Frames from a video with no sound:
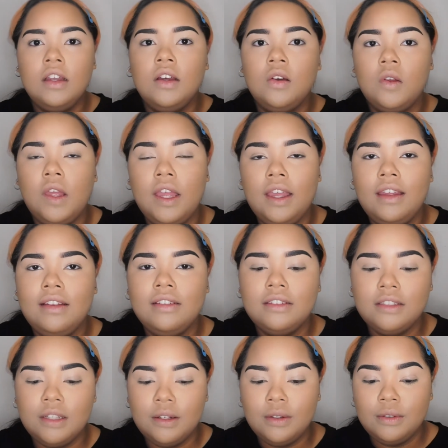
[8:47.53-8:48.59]
Okay,
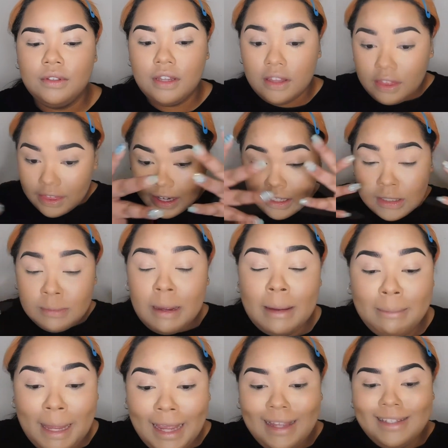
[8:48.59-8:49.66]
so there's my
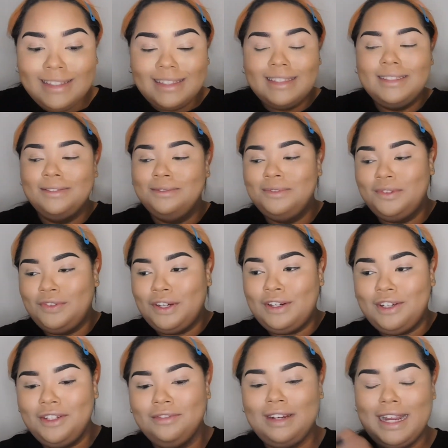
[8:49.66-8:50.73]
base
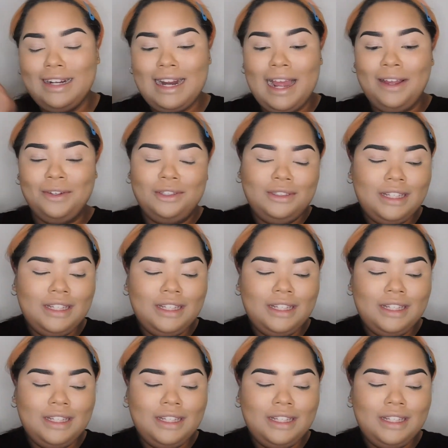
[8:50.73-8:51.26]
for right now.